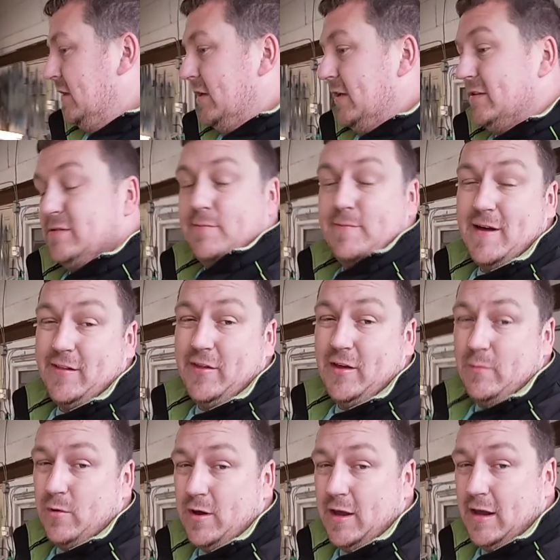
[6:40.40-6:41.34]
it's a bad
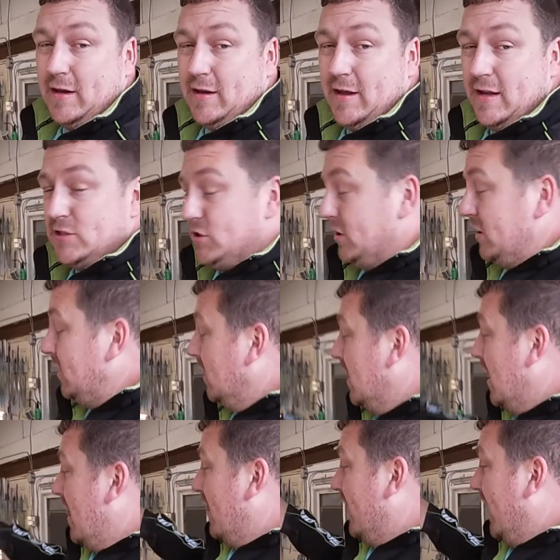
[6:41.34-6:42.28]
thing about ADHD,
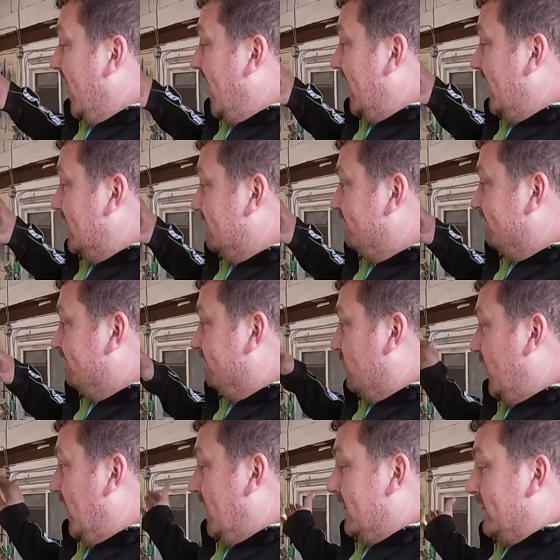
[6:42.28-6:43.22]
that,
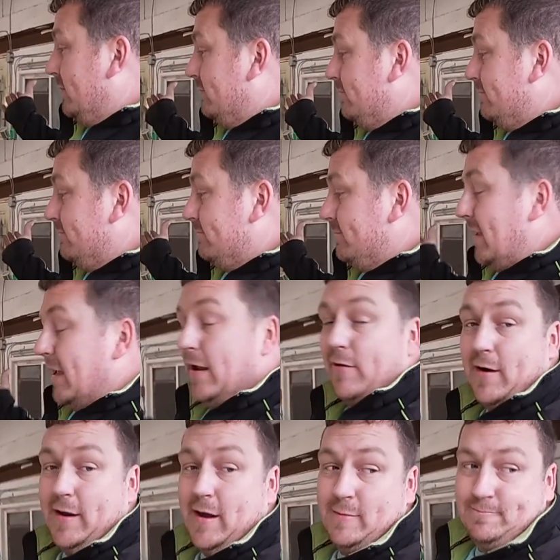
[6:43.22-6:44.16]
well, here
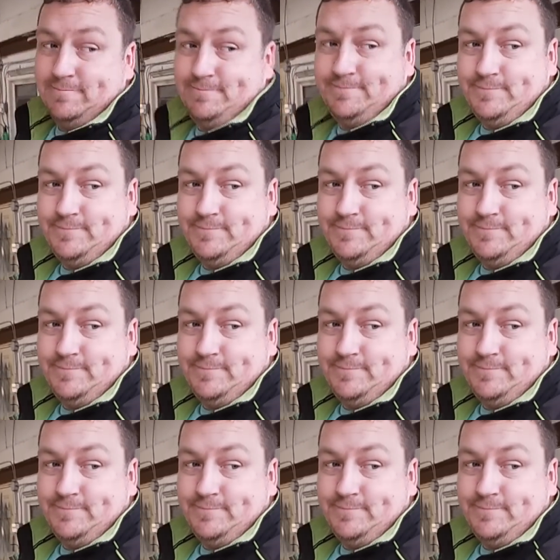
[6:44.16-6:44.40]
I am.